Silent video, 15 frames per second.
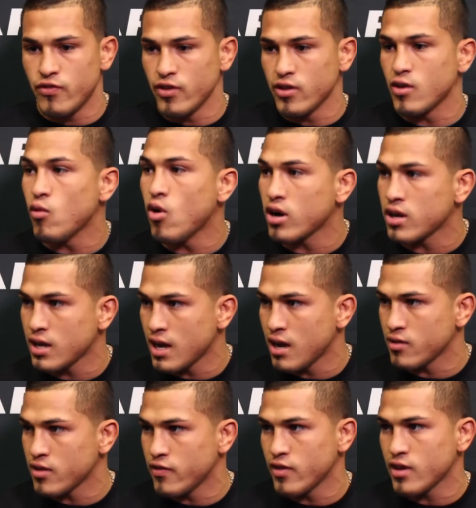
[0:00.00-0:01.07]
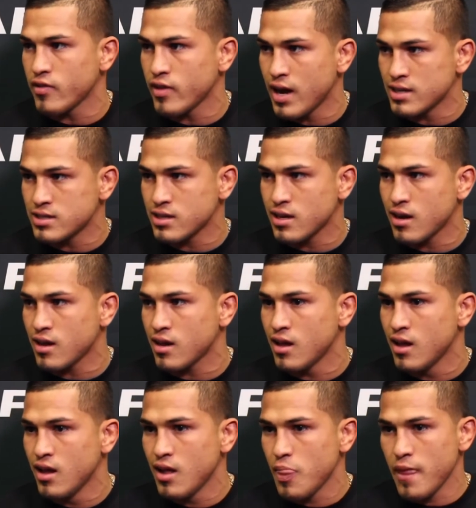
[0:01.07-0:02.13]
feeling of walking out, the feeling of the octagon,
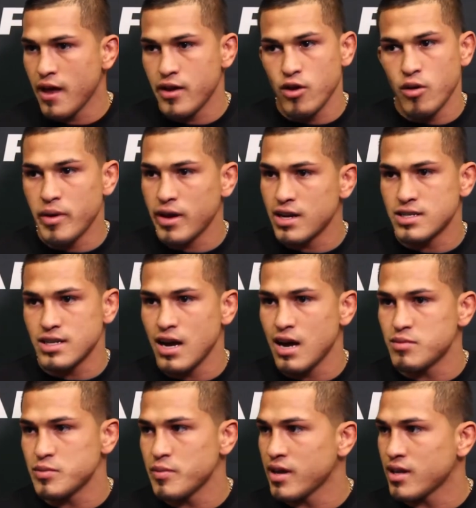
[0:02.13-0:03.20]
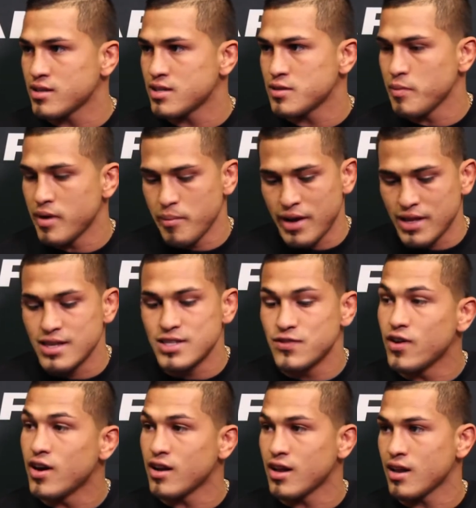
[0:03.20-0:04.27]
and don't make it a job. Just make this
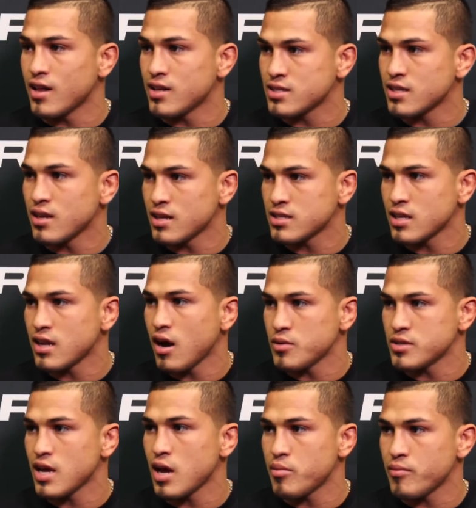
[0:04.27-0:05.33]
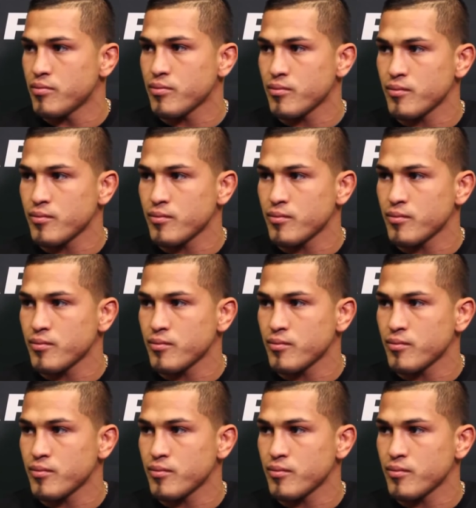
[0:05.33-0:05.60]
fun, and it's gonna always happen.